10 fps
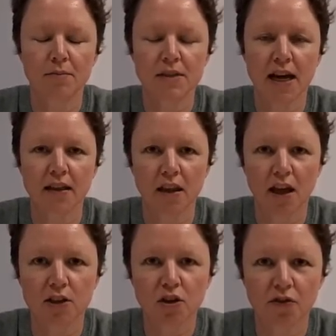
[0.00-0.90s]
take the
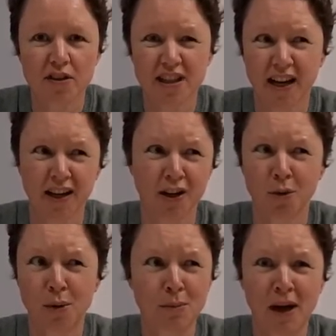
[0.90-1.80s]
edge off the day. You know,
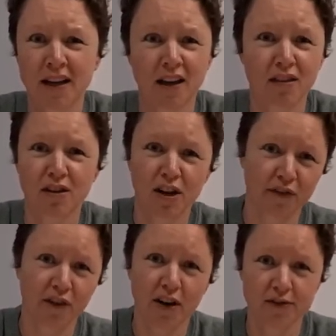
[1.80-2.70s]
we might get
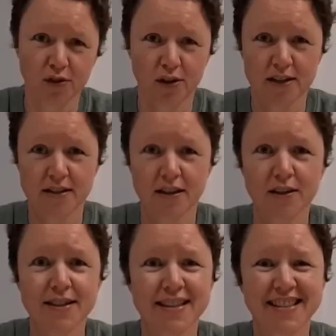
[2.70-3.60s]
35 degrees
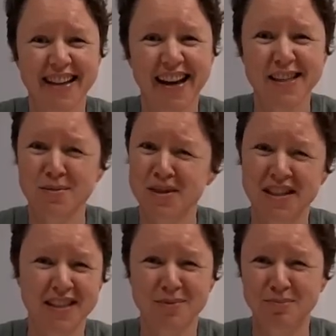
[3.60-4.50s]
Celsius days, which
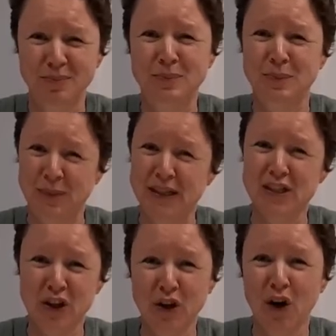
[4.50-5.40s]
is a bit
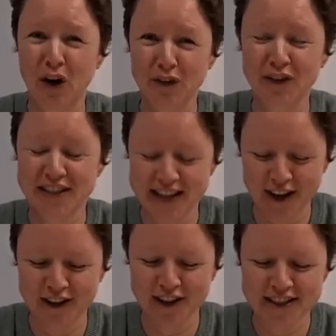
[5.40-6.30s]
too hot for
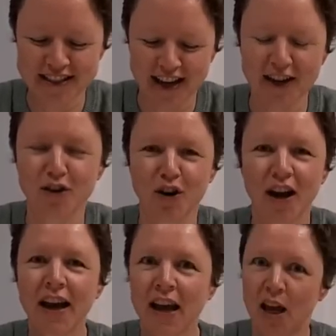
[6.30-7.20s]
sourdough starter,
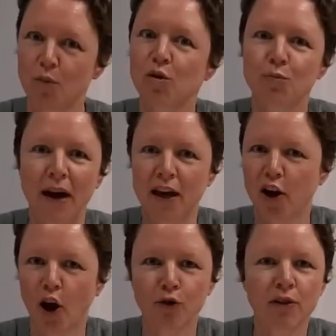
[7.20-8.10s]
or it will make it
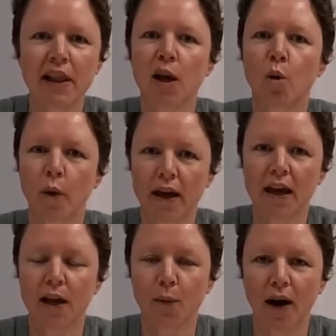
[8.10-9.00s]
go really quick
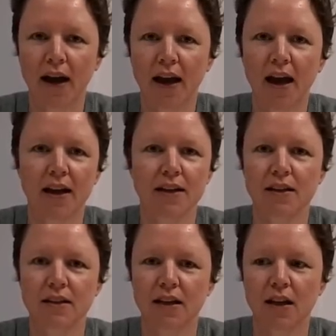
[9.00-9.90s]
anyway, and
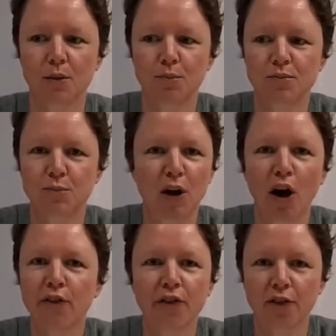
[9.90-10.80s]
it'll be
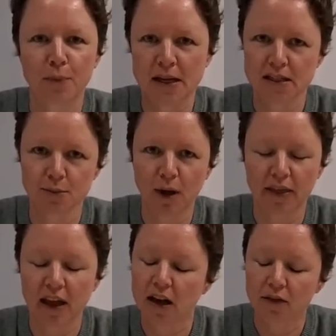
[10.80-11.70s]
over fermented by
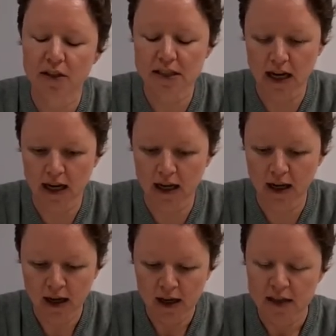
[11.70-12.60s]
the end of the
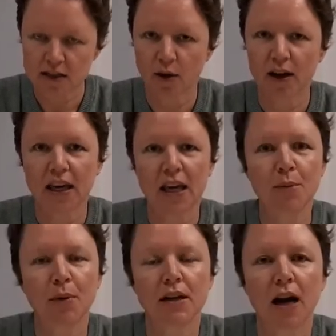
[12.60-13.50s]
day. So I
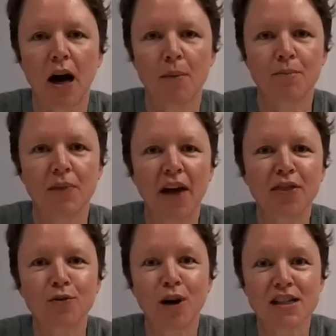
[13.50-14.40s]
keep it at
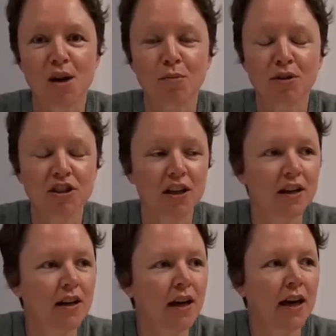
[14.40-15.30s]
the right temperature.
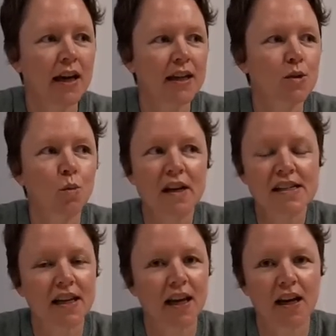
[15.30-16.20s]
It's
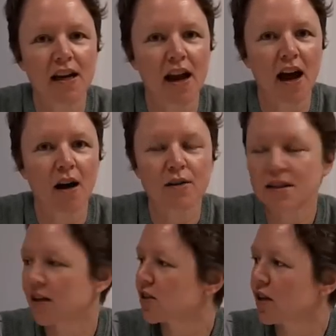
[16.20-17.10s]
winter here now. It's
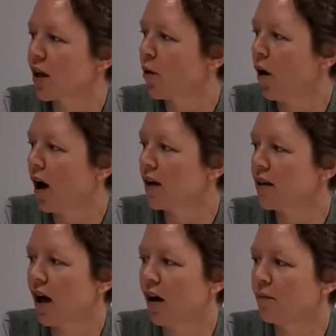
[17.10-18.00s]
actually quite,
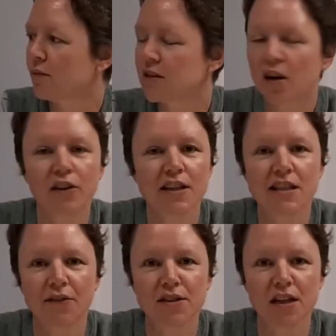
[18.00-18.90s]
it's only
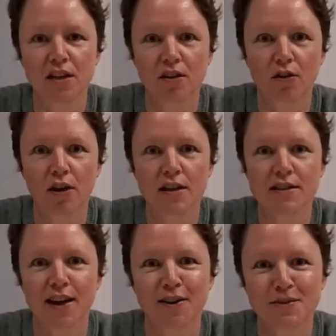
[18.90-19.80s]
17 degrees
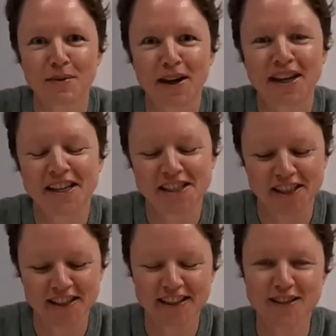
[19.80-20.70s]
here in my
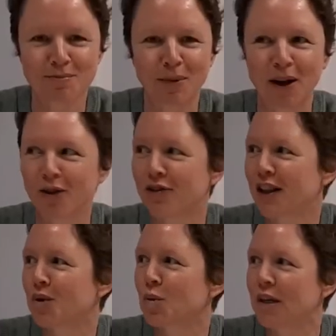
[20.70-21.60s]
kitchen. It's been a
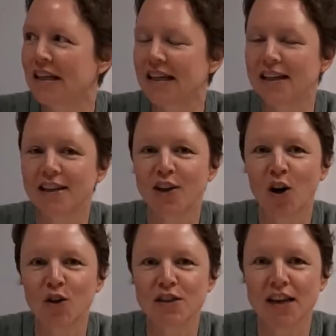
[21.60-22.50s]
really windy,
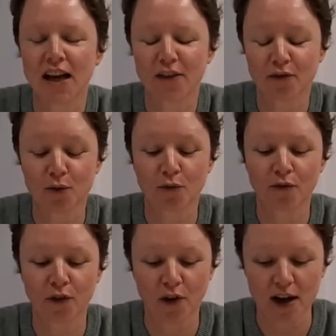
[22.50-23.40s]
cold day
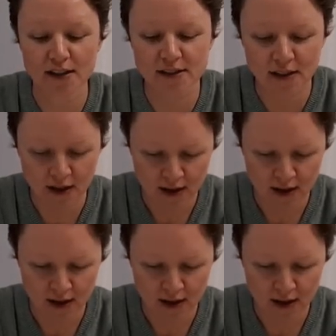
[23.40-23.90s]
for us.